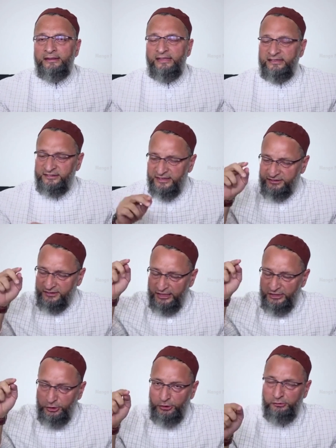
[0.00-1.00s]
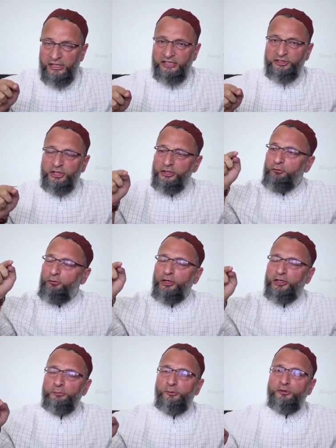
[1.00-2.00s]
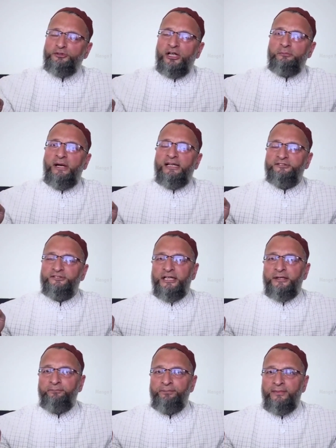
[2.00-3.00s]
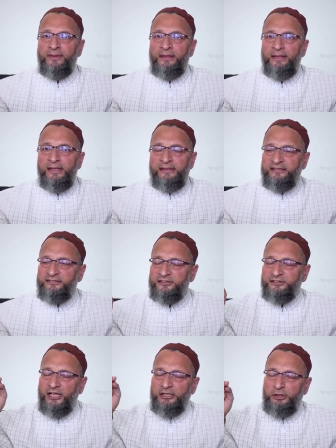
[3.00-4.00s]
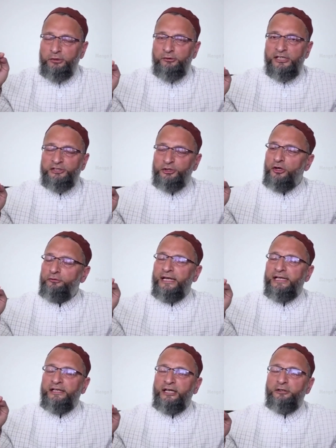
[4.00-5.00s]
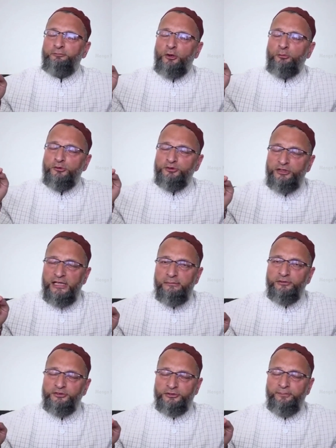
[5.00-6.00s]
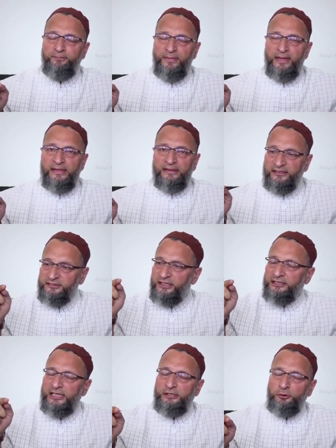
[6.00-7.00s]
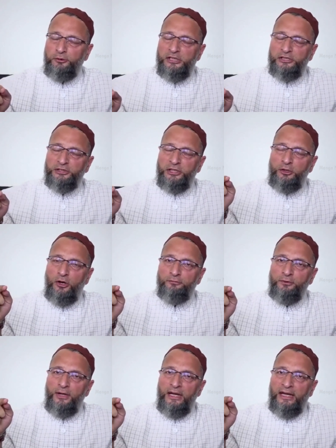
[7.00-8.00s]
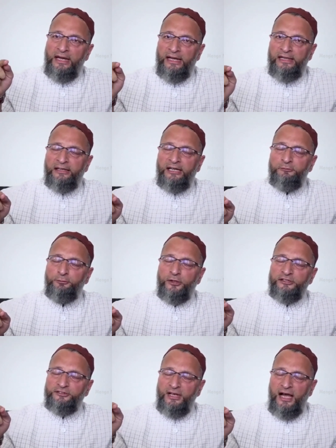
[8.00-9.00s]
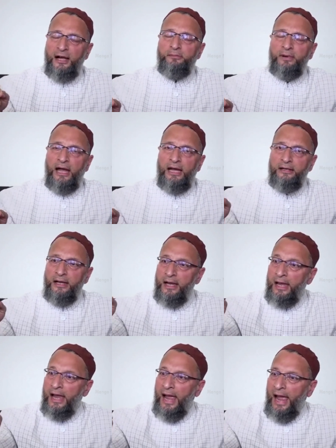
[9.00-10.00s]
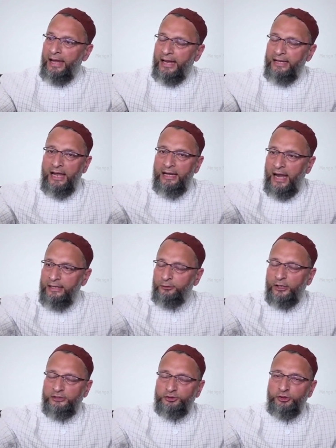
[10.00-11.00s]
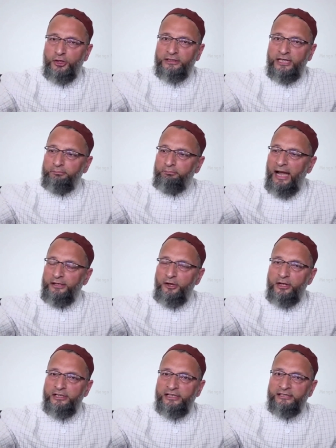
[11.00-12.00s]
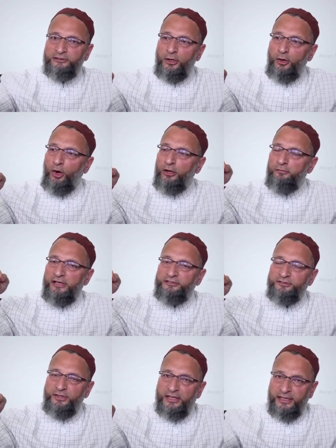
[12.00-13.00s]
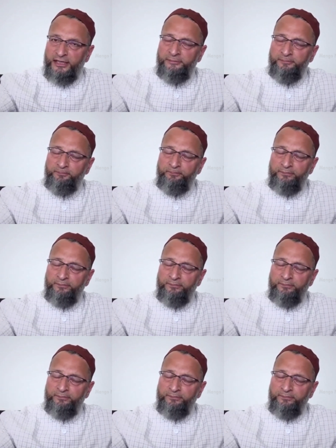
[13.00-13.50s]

This is continuation of what Nupur Sharma had said. This is continuation of hatred for Muslims. This is a continuation of hatred for Islam, and to ensure that minorities are always threatened.